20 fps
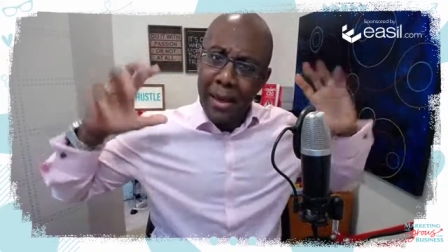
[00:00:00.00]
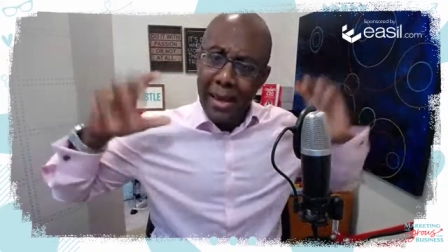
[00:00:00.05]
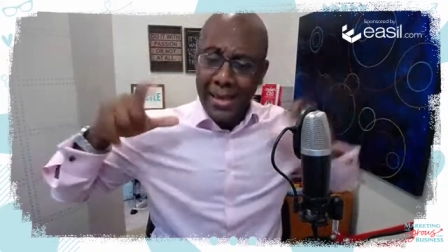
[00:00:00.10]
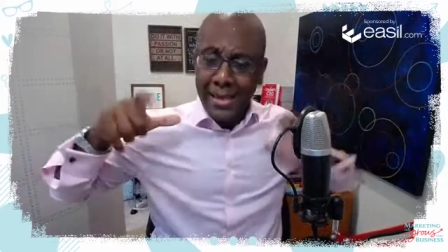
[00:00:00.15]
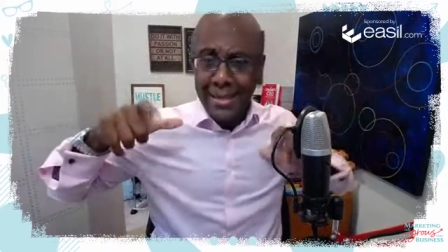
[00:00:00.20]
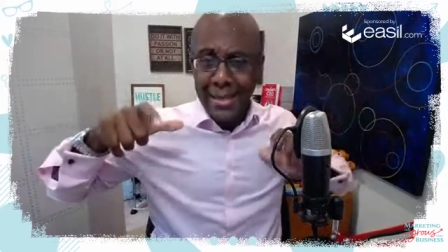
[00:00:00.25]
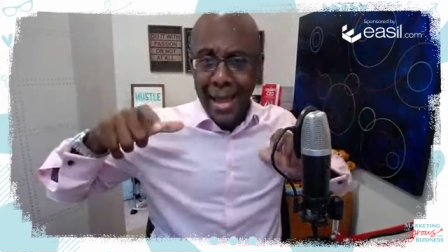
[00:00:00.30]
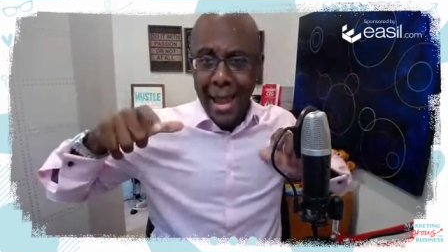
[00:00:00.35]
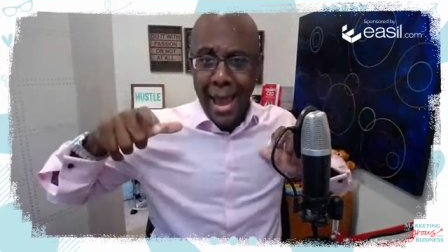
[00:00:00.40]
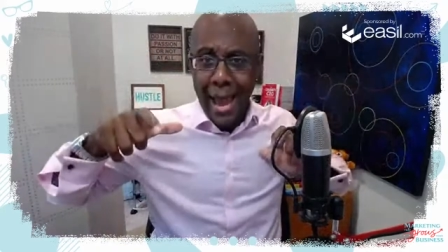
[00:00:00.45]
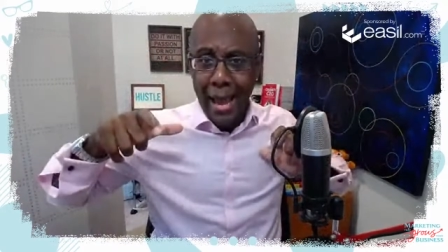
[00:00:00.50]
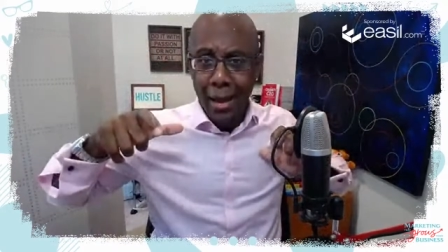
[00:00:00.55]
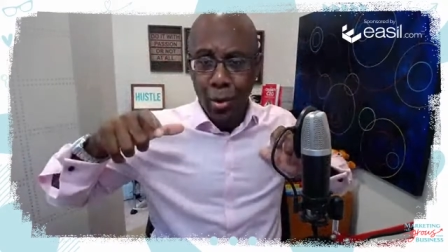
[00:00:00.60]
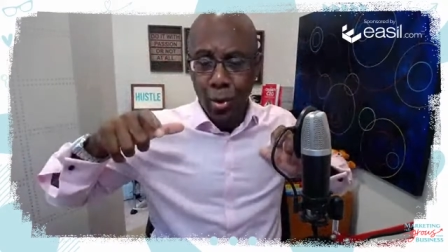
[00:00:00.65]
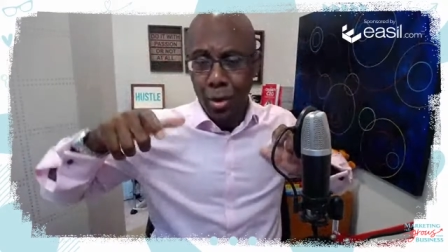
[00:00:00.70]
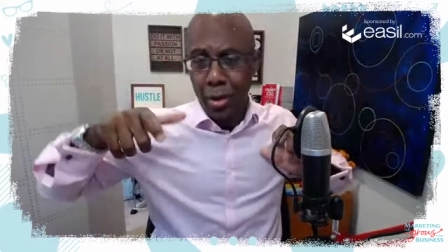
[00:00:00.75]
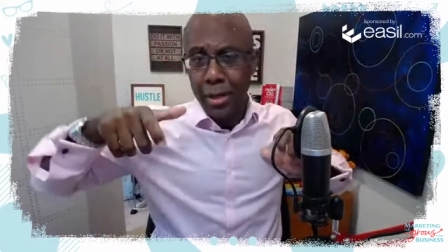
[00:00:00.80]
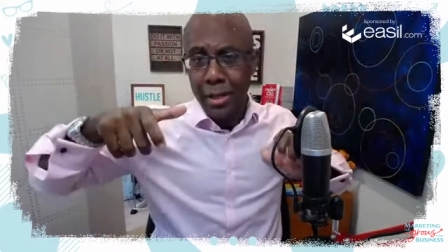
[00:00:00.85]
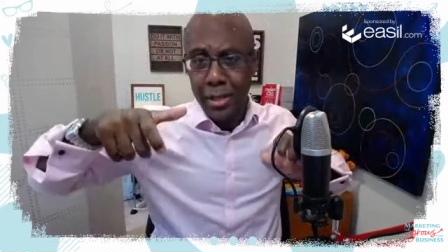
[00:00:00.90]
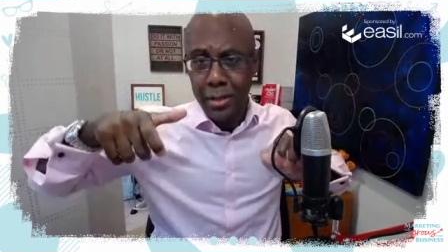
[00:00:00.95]
and dad
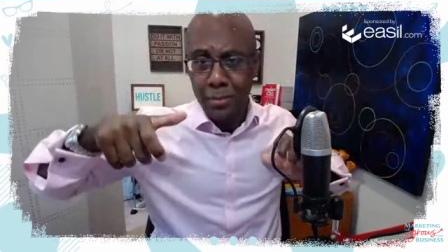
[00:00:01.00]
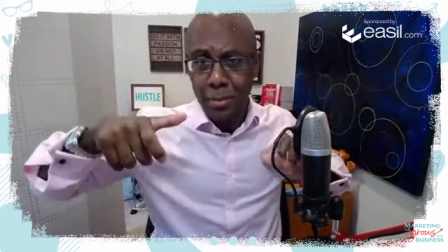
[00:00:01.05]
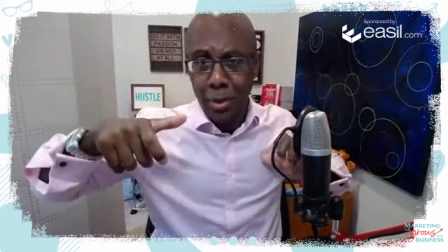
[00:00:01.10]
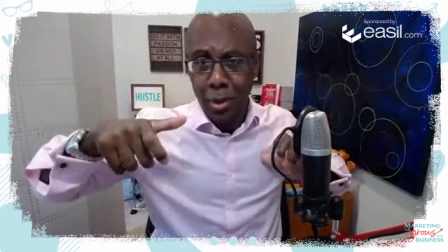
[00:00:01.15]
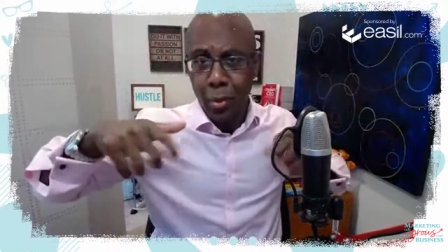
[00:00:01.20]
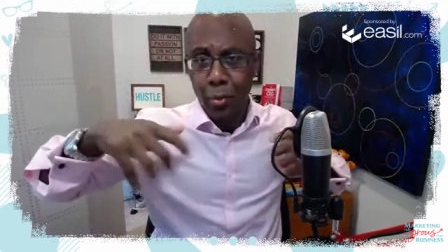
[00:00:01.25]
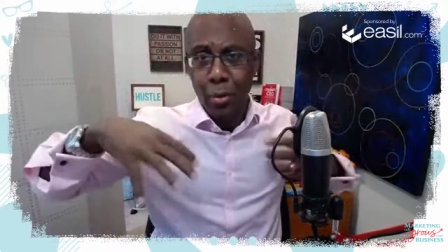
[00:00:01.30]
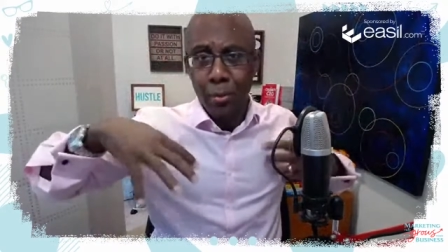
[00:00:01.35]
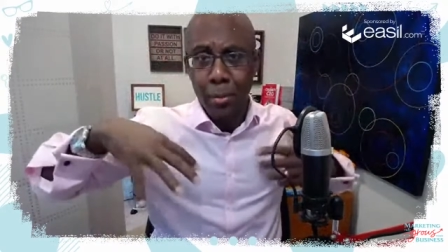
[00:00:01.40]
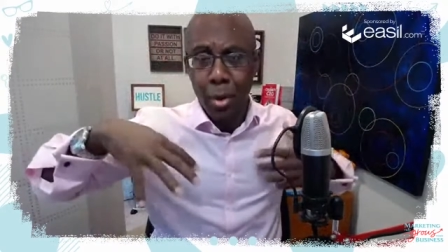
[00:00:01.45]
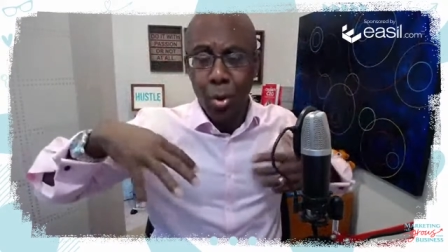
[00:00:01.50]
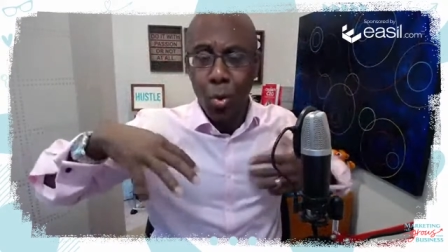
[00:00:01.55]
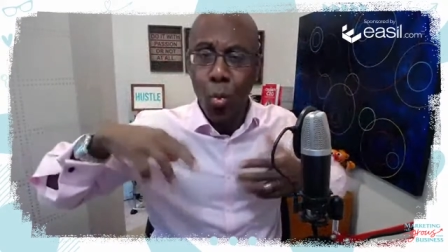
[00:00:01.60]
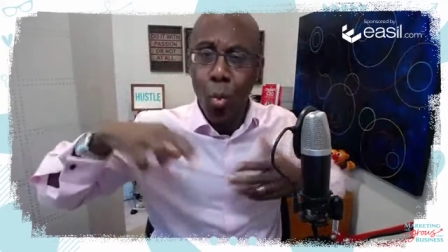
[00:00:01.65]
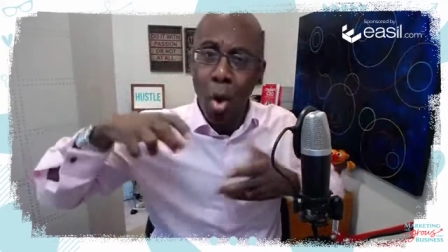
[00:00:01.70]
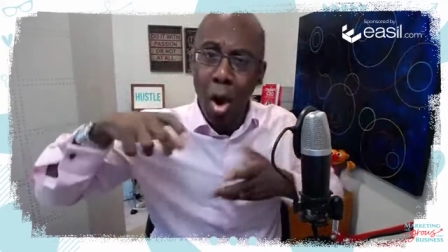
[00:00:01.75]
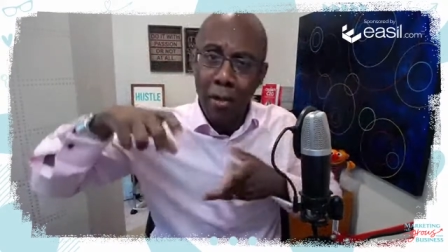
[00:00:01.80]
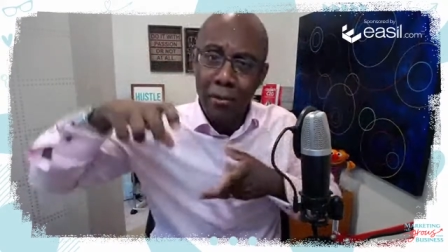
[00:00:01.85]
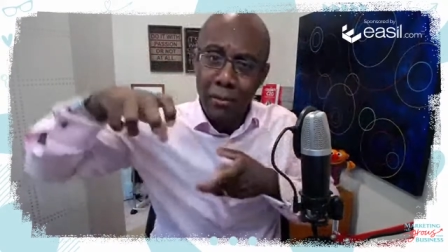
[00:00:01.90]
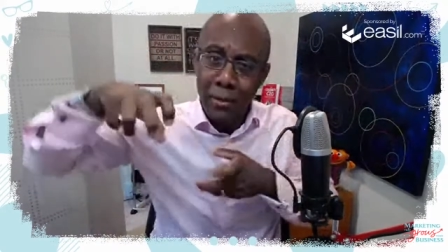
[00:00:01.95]
or husband or Ramon
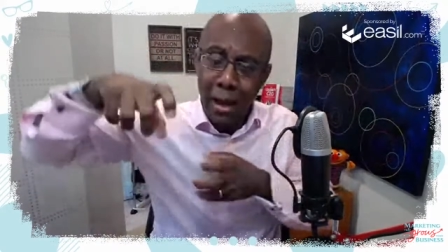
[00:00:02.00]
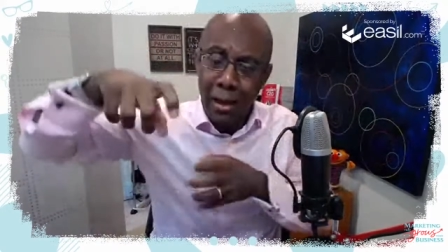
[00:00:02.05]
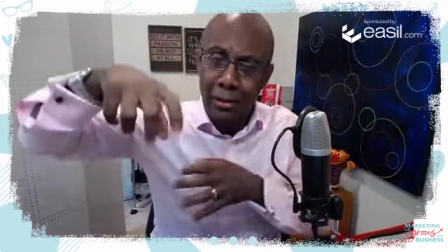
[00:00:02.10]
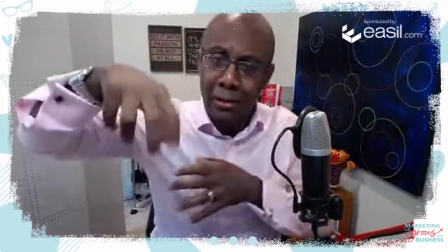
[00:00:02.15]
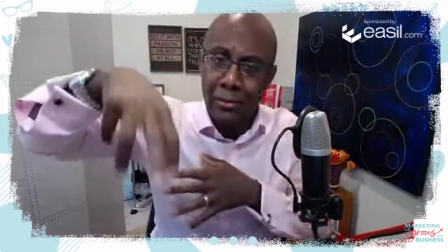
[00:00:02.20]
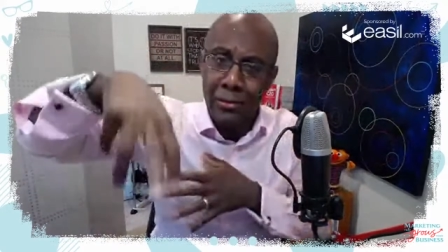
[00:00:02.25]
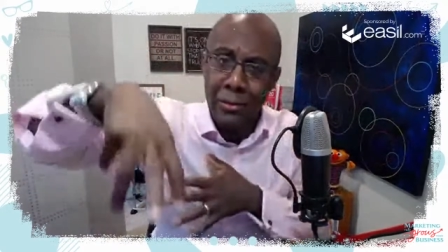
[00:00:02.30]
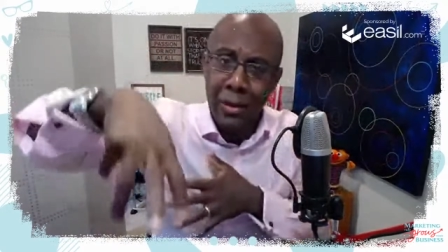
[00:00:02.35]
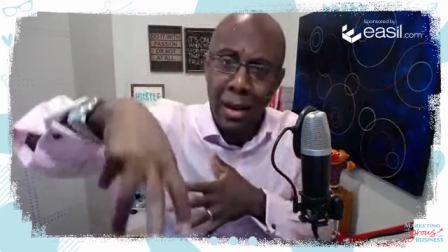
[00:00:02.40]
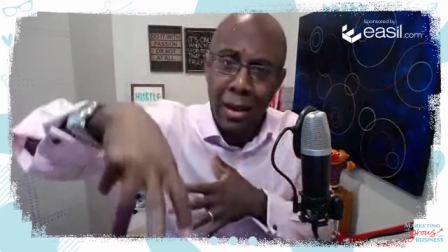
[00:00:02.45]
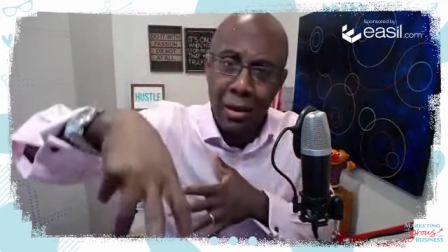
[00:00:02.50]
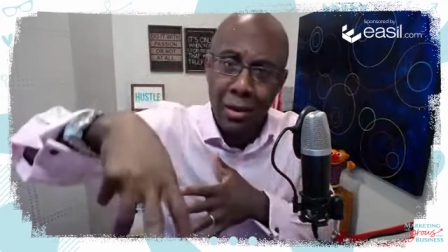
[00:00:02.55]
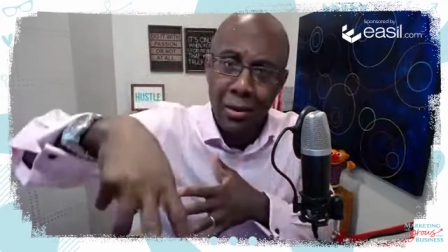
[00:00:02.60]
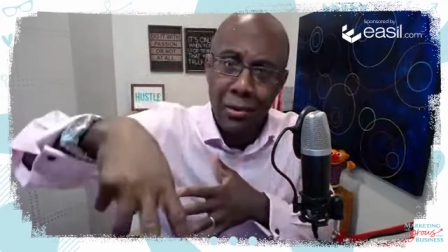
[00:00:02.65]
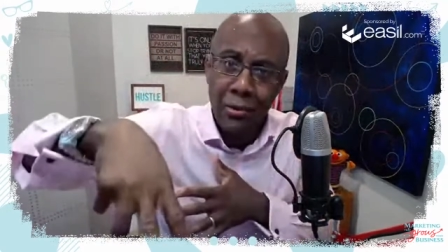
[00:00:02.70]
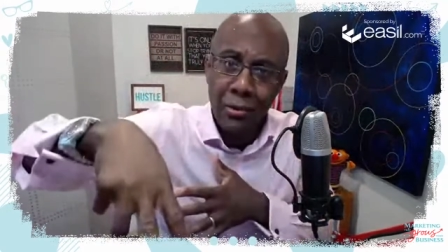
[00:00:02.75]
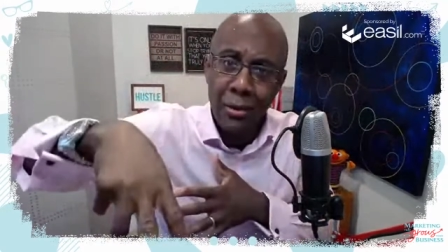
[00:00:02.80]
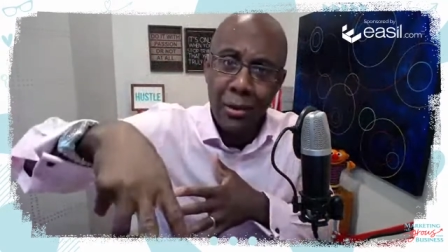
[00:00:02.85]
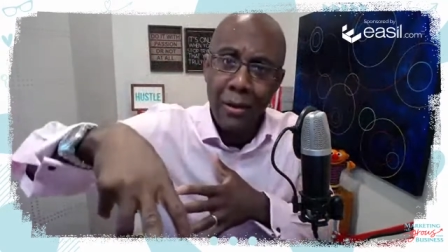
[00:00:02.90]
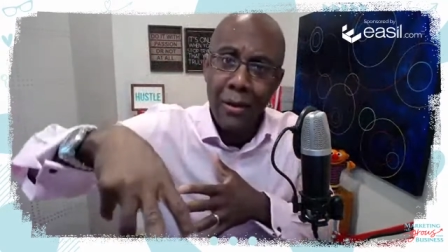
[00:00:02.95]
walks down the
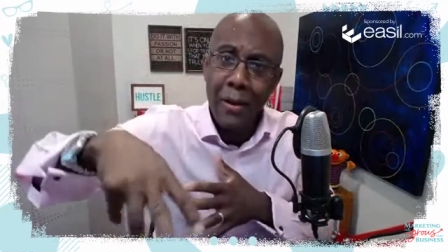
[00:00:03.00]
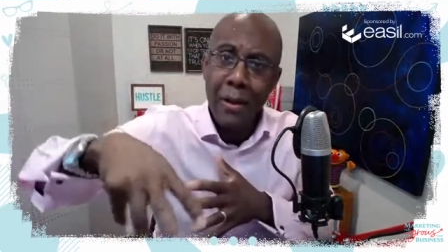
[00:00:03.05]
stairs.